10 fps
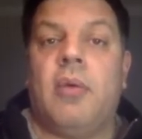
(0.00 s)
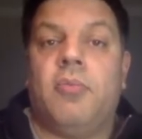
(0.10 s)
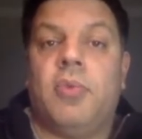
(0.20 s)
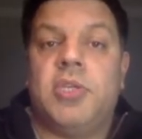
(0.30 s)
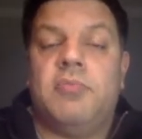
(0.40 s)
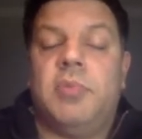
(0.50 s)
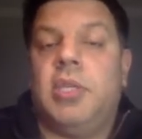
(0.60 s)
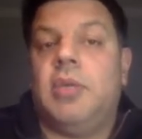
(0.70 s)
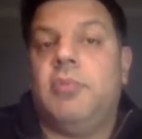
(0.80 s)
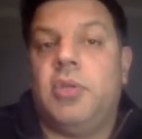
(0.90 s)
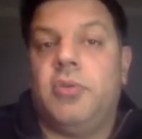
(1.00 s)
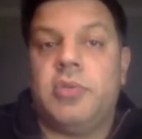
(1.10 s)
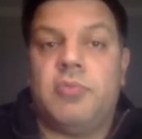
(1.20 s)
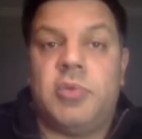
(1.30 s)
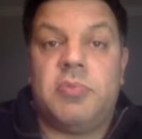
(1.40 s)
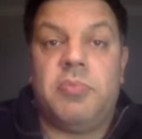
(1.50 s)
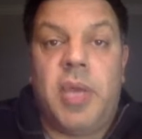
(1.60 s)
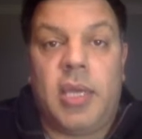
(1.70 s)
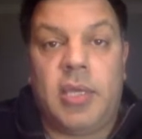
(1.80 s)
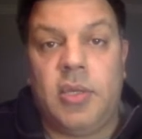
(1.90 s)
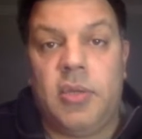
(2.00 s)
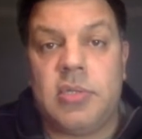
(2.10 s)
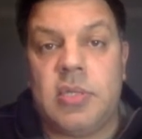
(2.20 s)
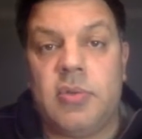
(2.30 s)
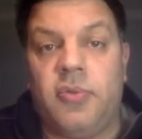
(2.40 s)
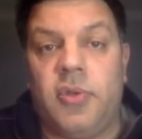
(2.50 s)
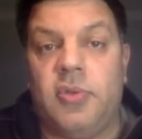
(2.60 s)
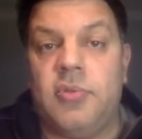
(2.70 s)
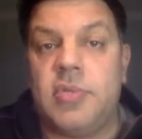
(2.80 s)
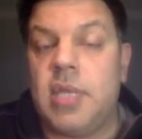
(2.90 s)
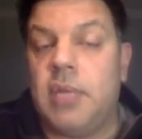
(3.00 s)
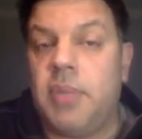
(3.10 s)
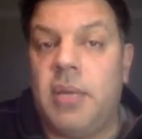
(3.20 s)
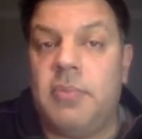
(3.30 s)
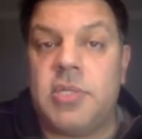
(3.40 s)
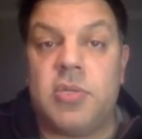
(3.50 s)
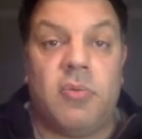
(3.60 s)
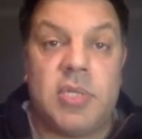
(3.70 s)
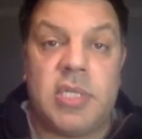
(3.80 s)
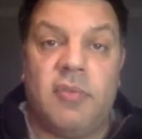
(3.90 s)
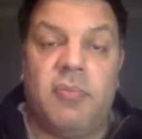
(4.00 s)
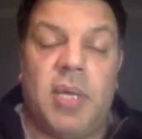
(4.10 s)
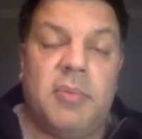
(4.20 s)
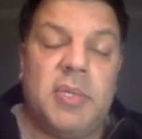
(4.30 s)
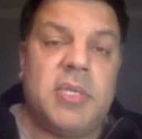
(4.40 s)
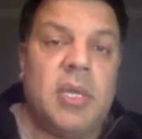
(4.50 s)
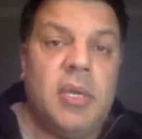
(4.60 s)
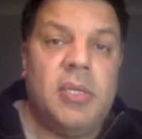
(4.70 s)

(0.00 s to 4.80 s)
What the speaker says: which medium you use, which bank you use for you to send payments or receive payments.